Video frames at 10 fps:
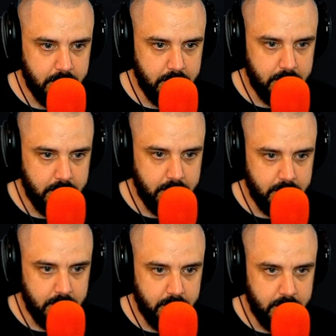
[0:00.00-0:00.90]
Nowhere
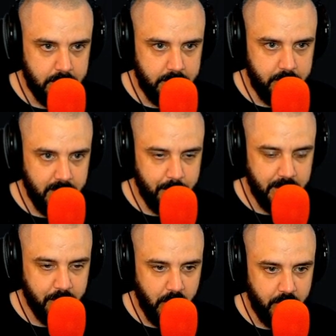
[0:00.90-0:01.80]
got big
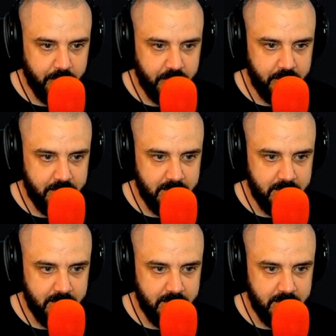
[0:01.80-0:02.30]
balls, dude.